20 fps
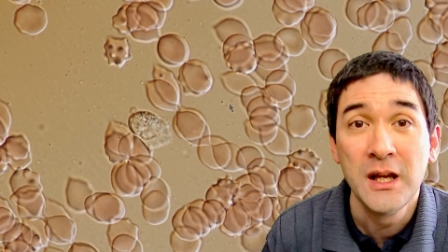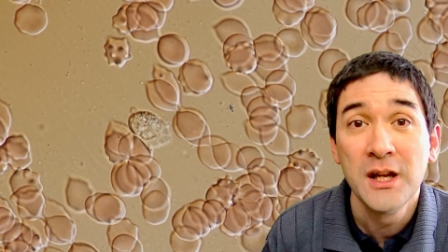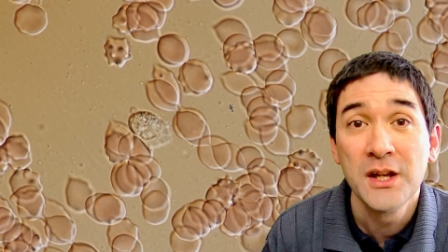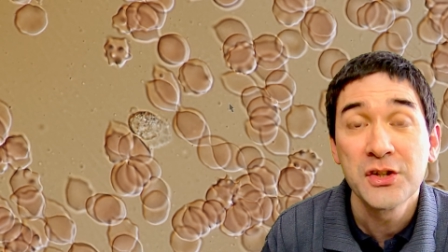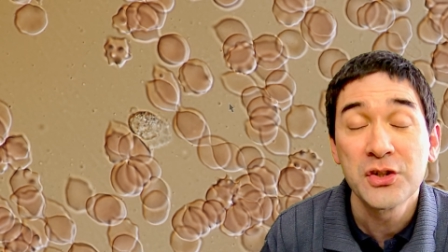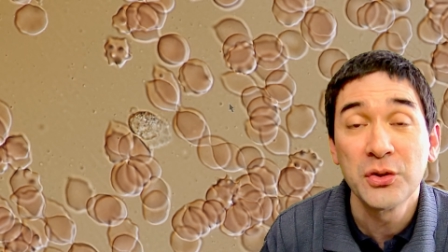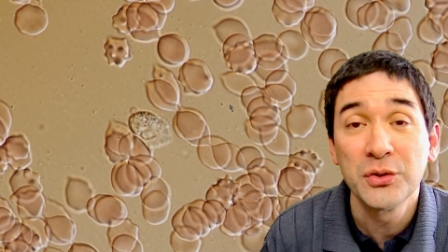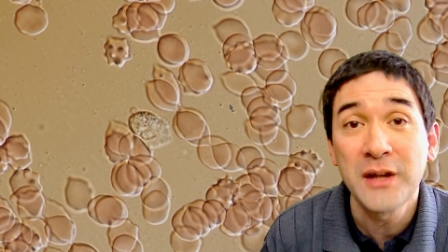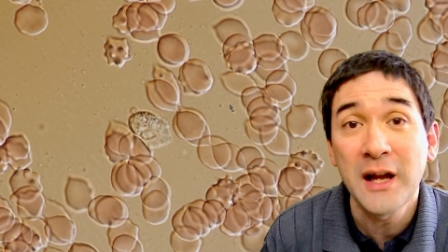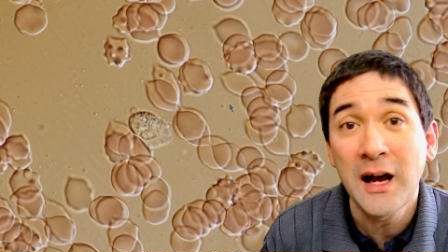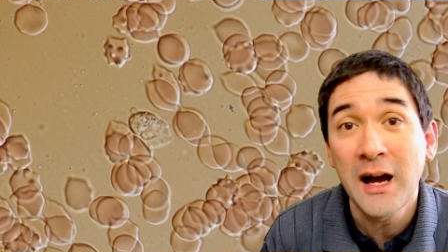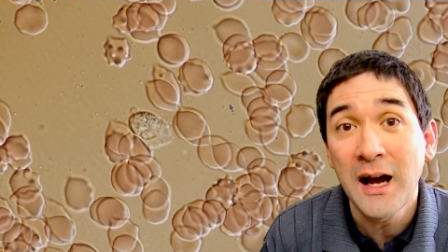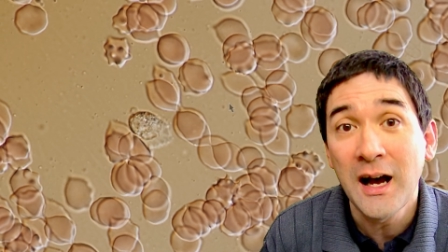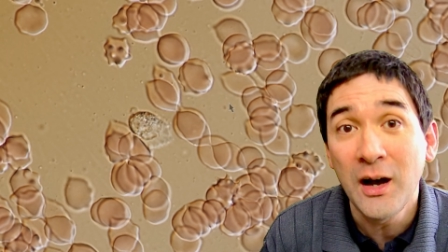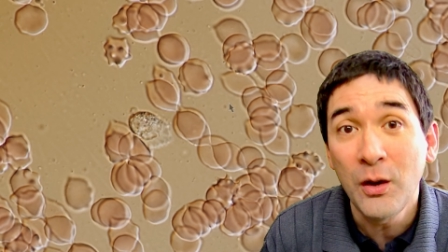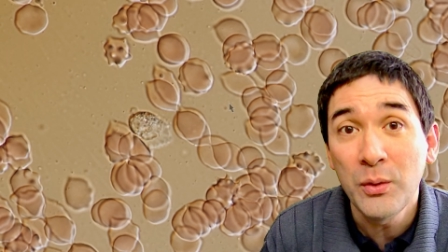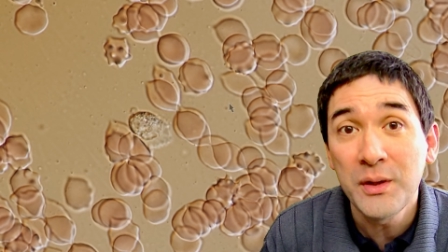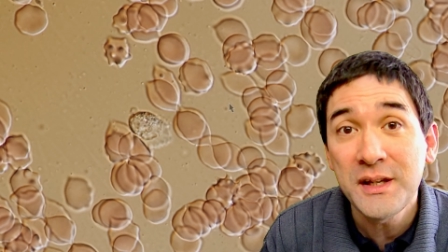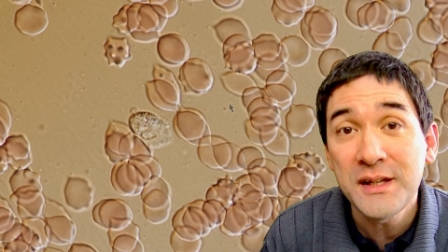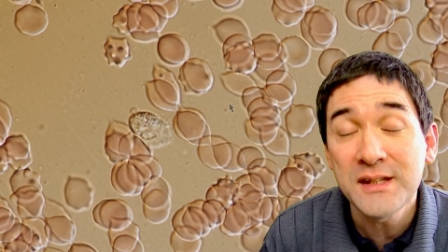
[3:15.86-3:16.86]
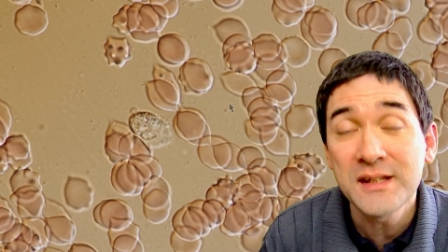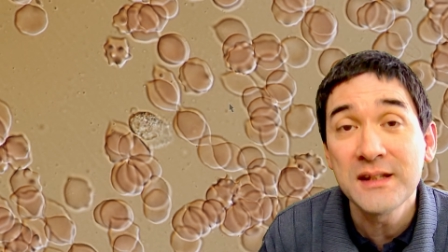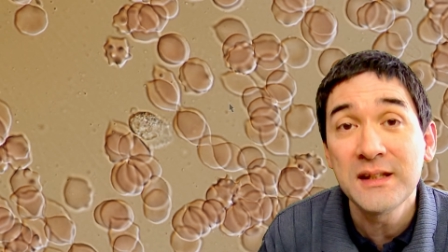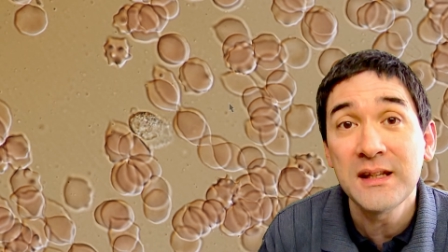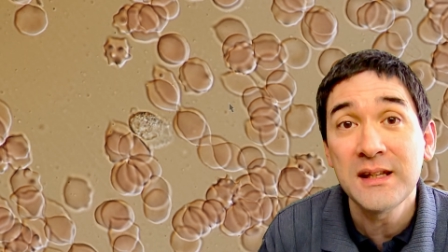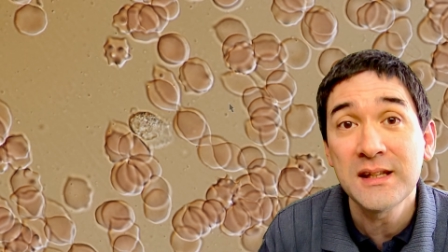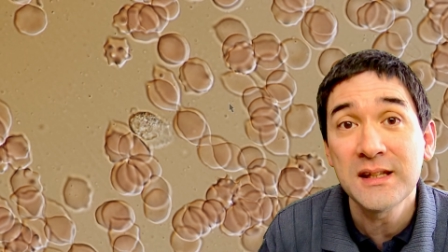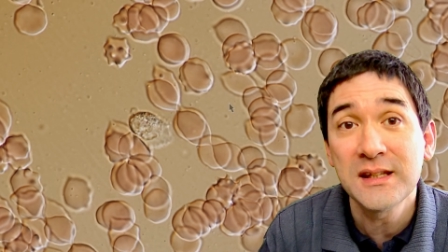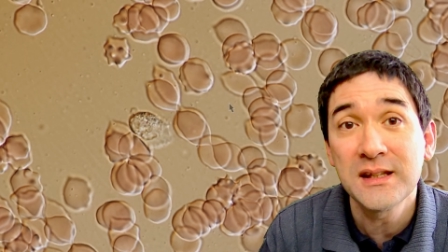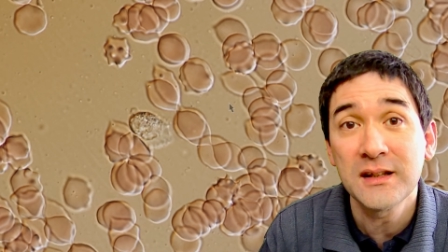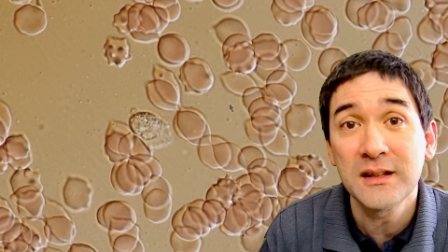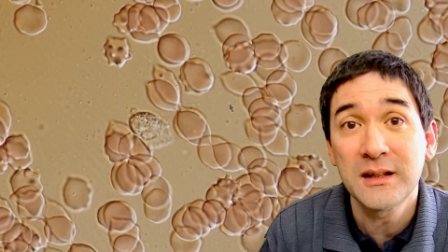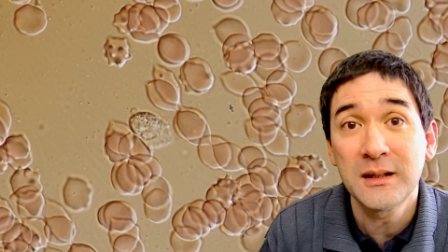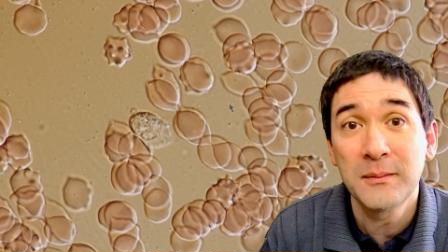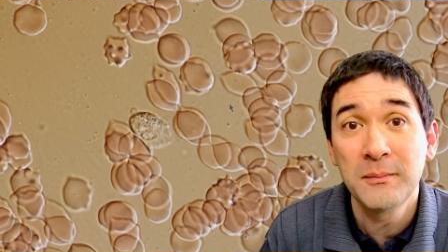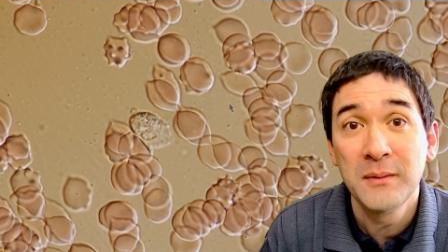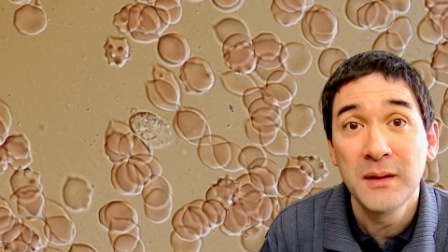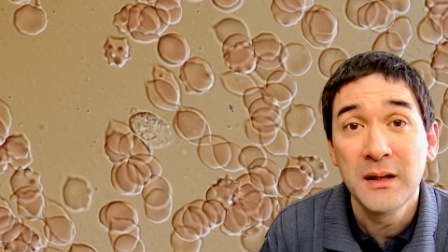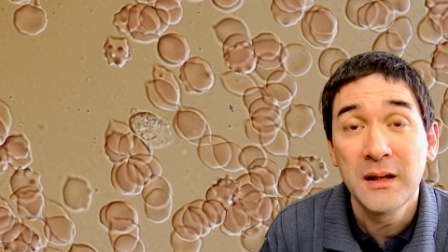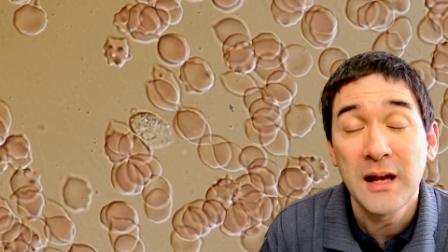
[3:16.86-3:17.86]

So now how is this, uh,